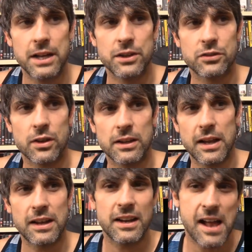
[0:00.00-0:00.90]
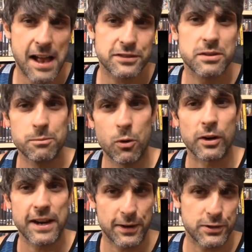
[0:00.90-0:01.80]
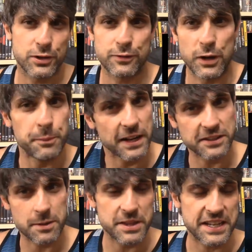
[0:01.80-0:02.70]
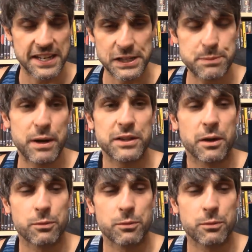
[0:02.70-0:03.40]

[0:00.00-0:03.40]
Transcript: this it has some more character development on some of the kids but the,